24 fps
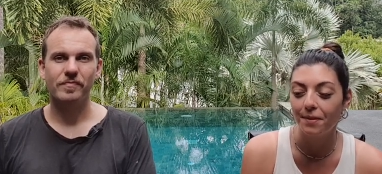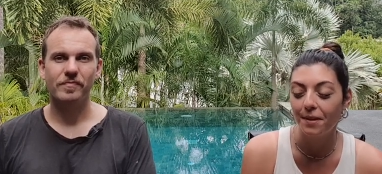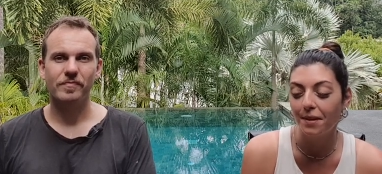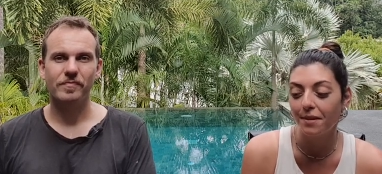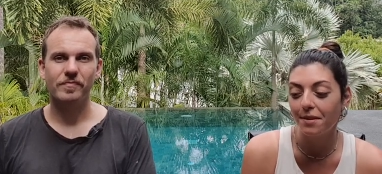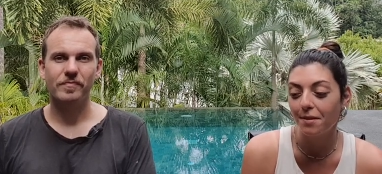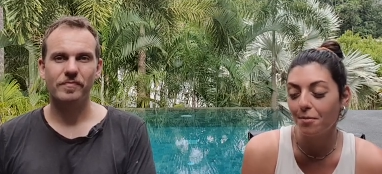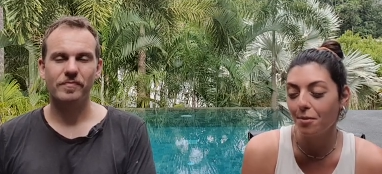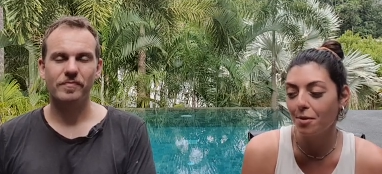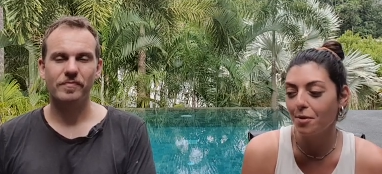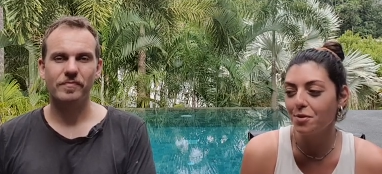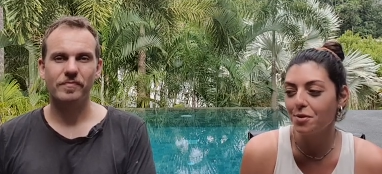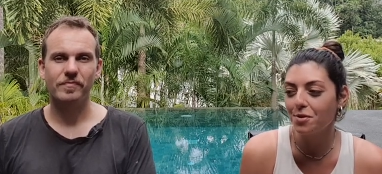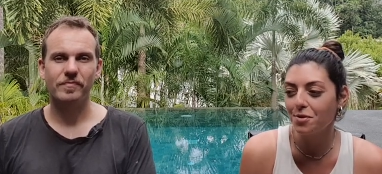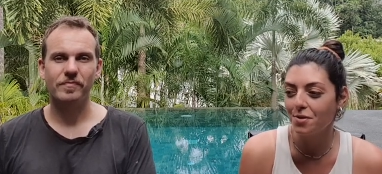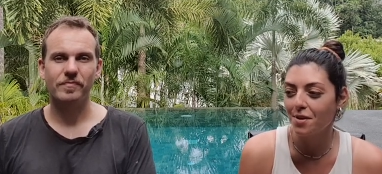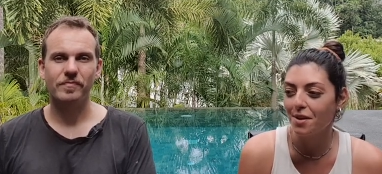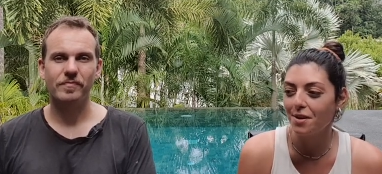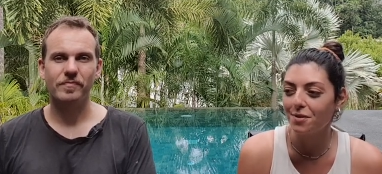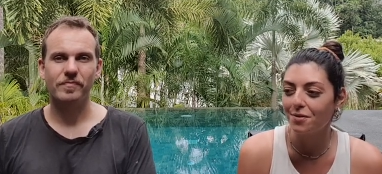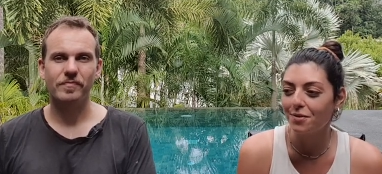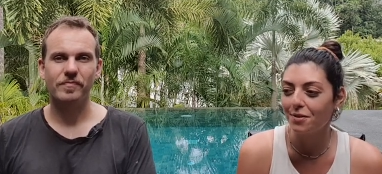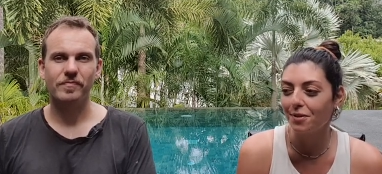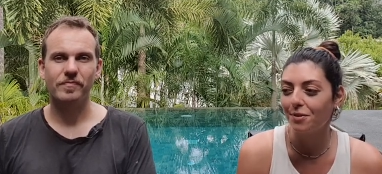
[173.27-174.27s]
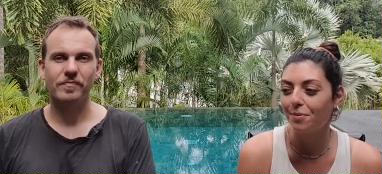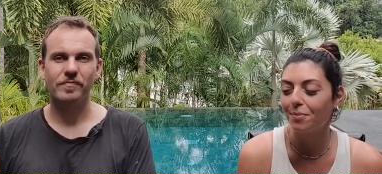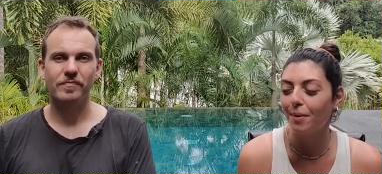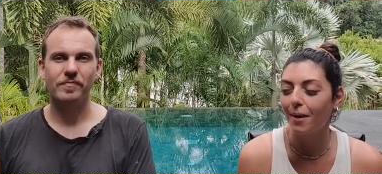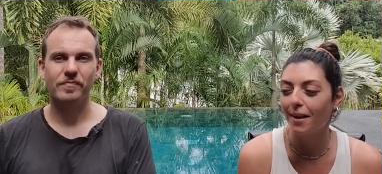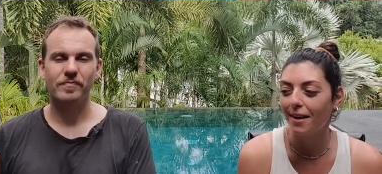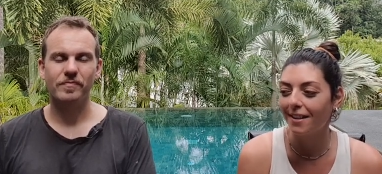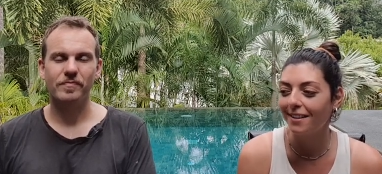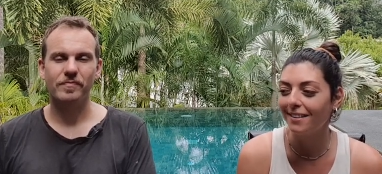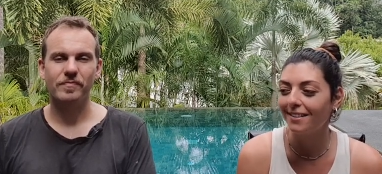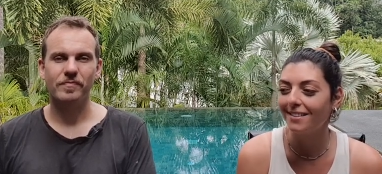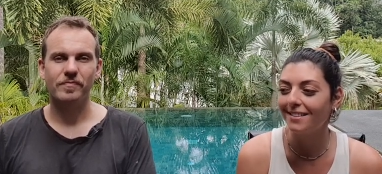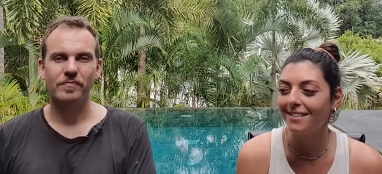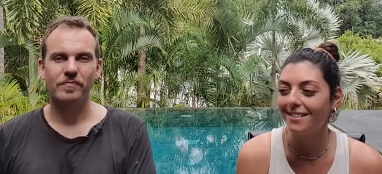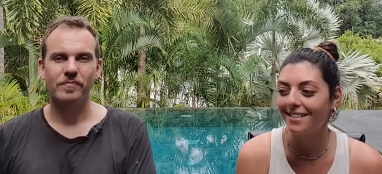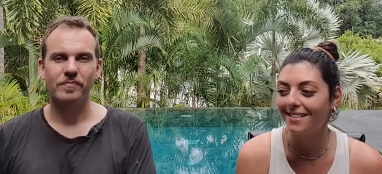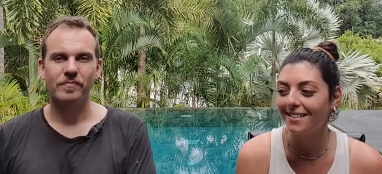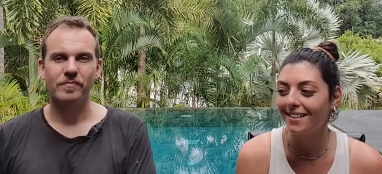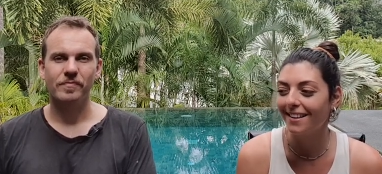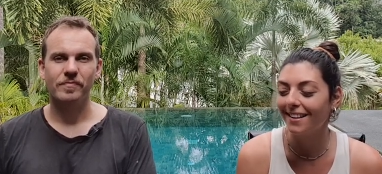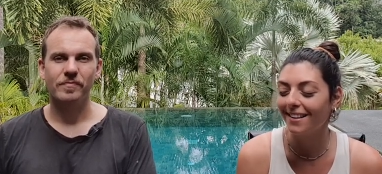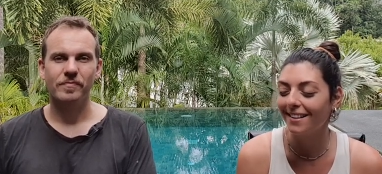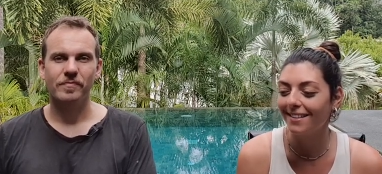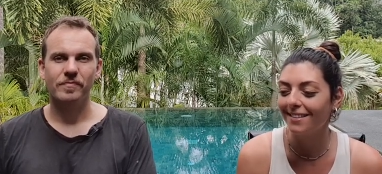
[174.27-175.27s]
Speaker 1: the, the most stressful part
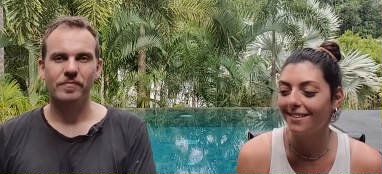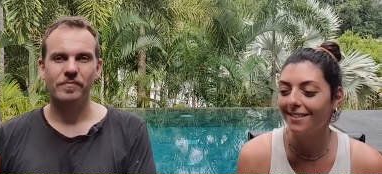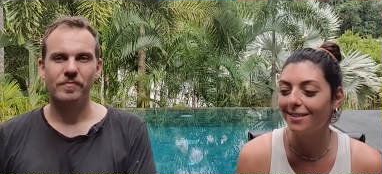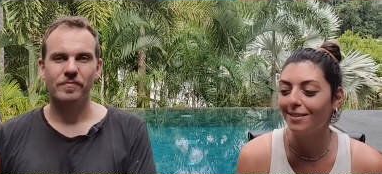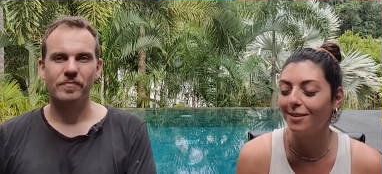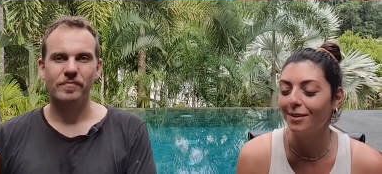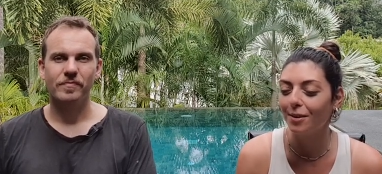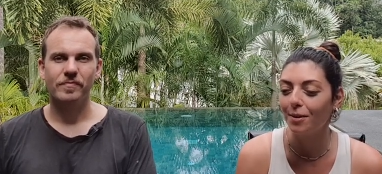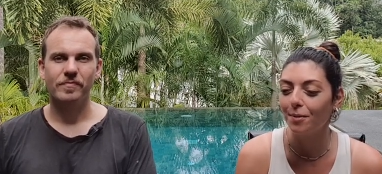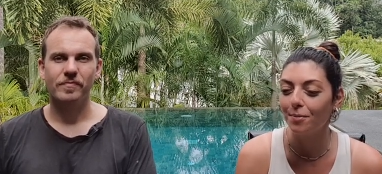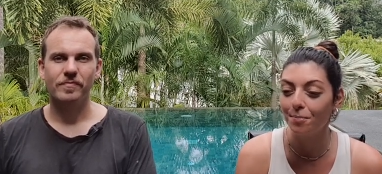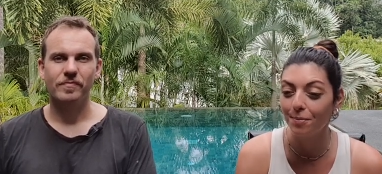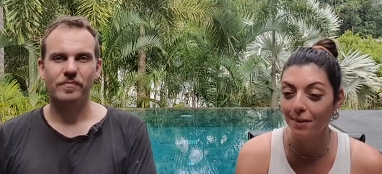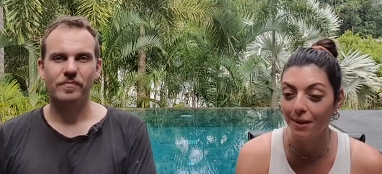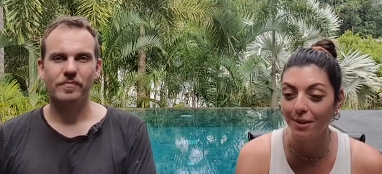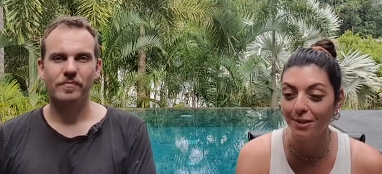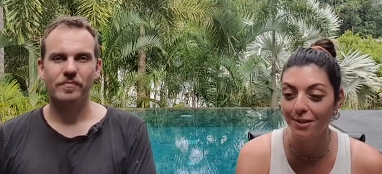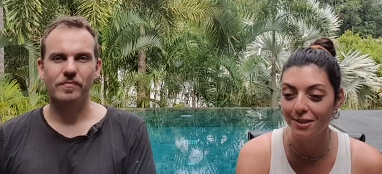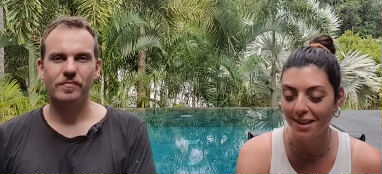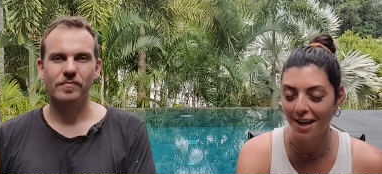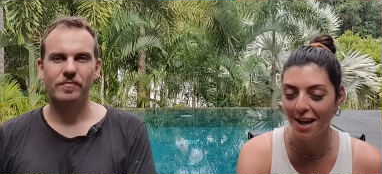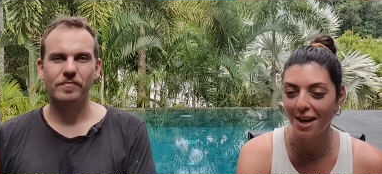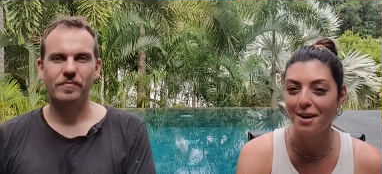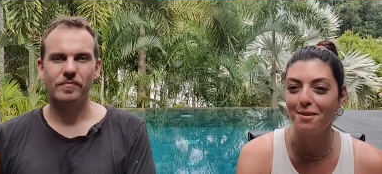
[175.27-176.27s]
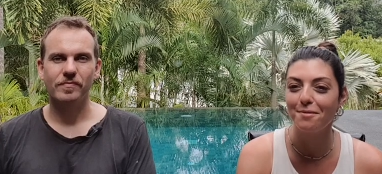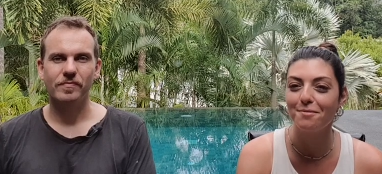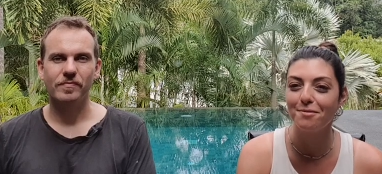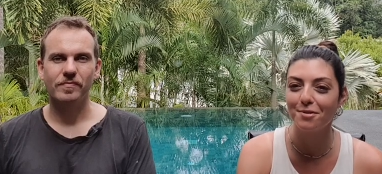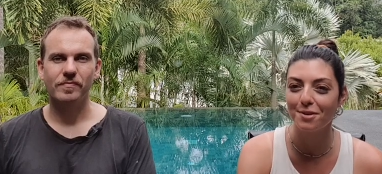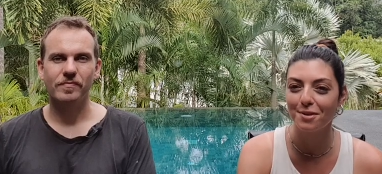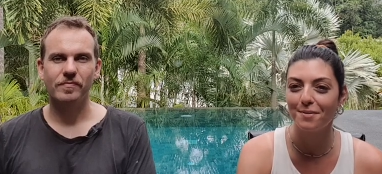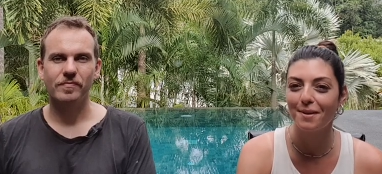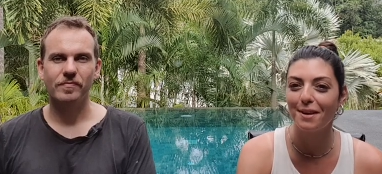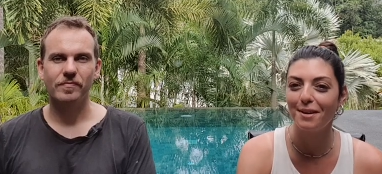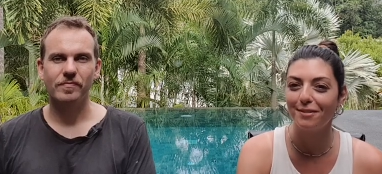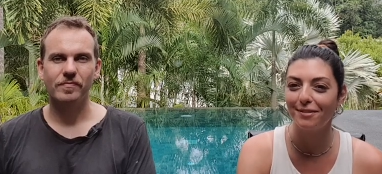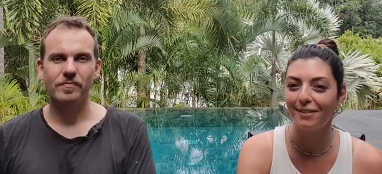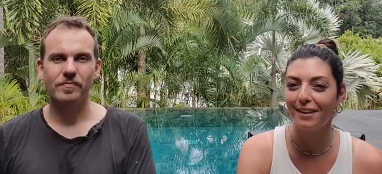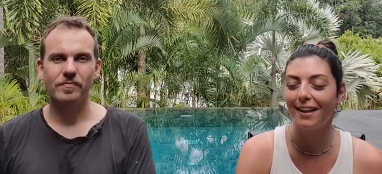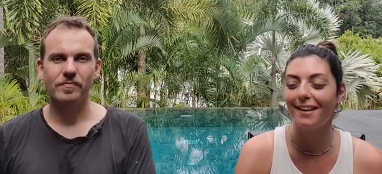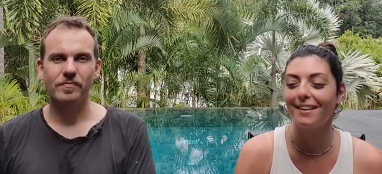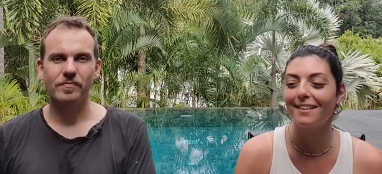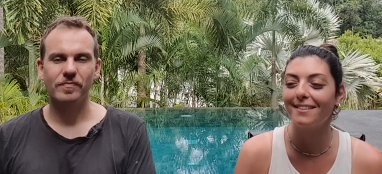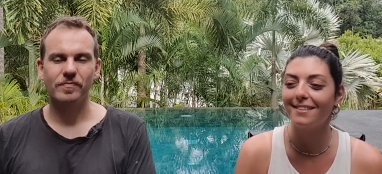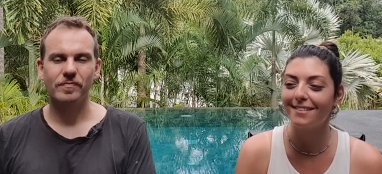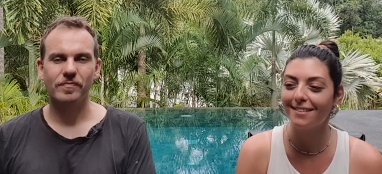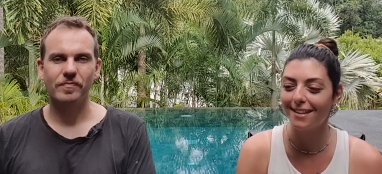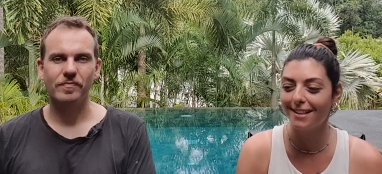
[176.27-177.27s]
is like, you know, be on time for my
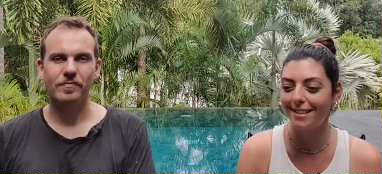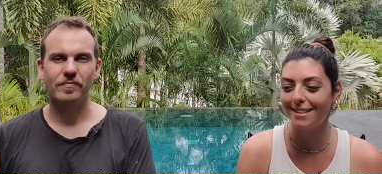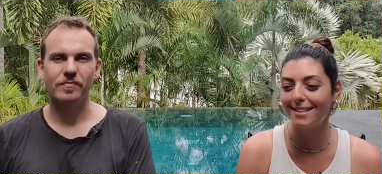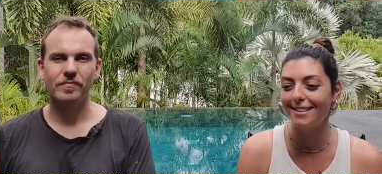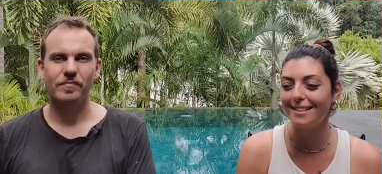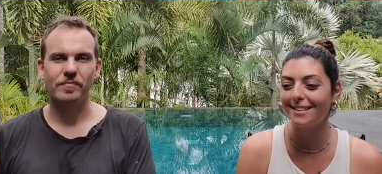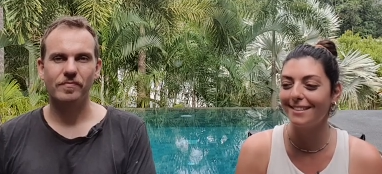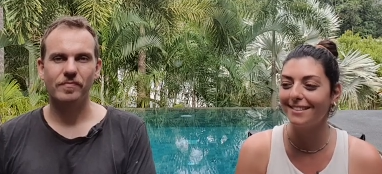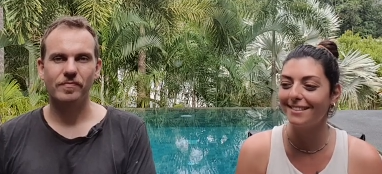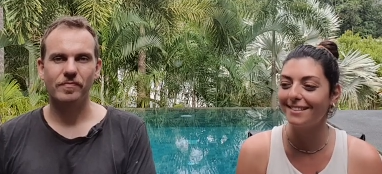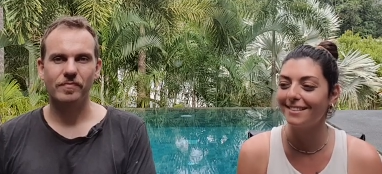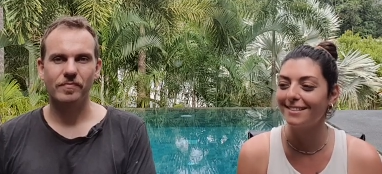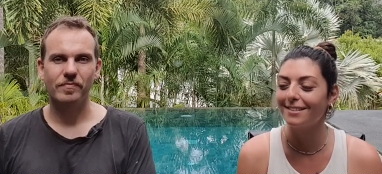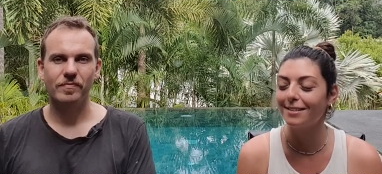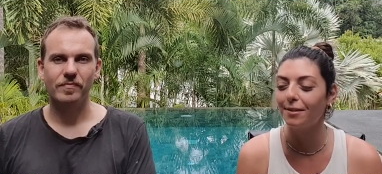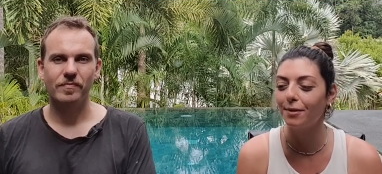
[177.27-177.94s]
flight. That's it.